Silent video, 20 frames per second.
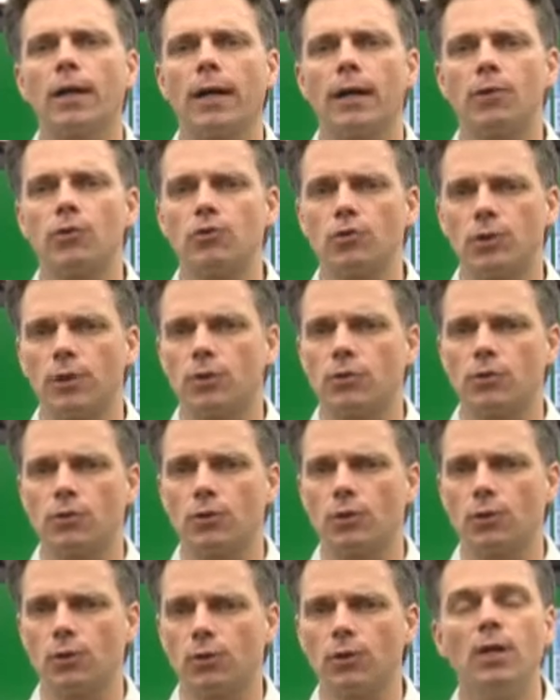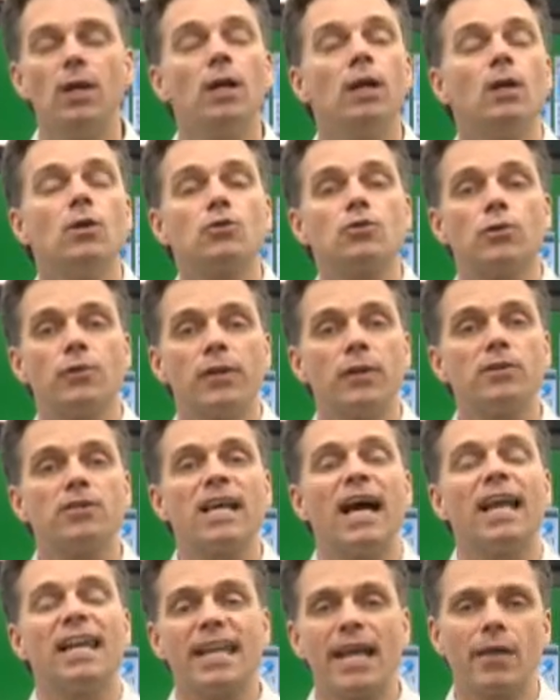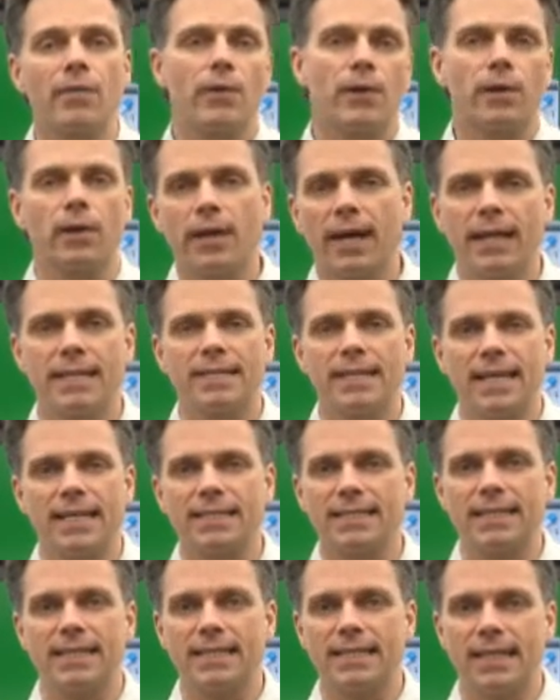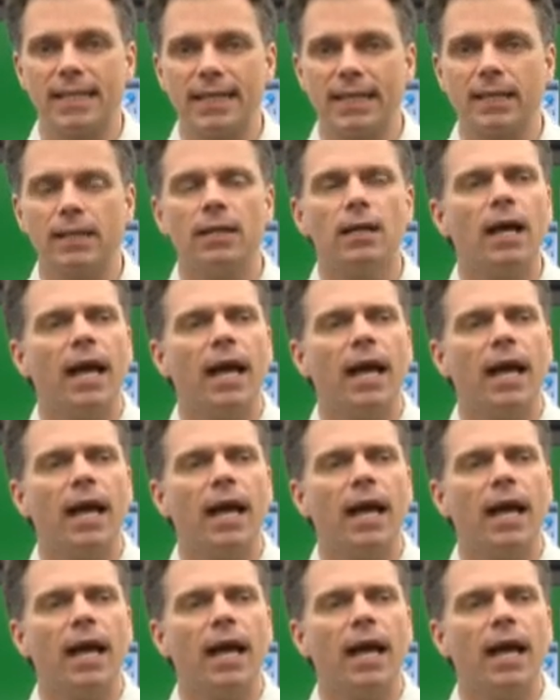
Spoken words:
country too. So there's another identity.